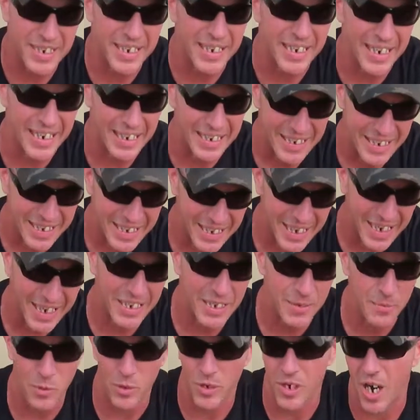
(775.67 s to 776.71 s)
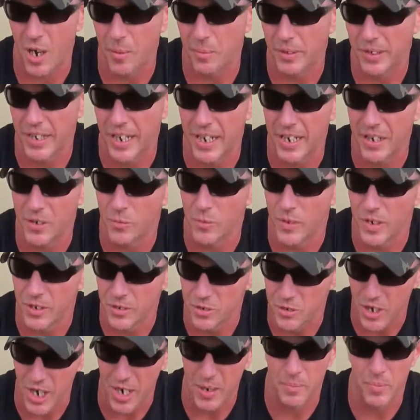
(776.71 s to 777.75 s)
get slightly more complicated when you
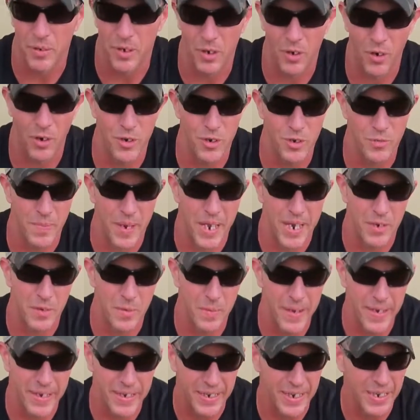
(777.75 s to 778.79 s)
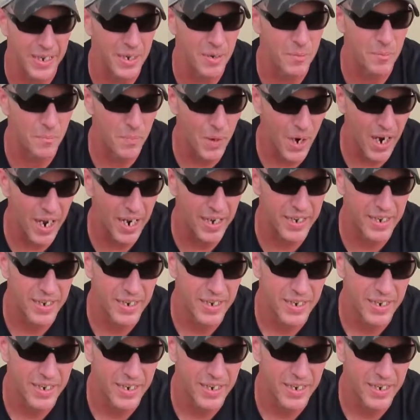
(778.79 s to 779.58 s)
try to put a larger battery bank in, but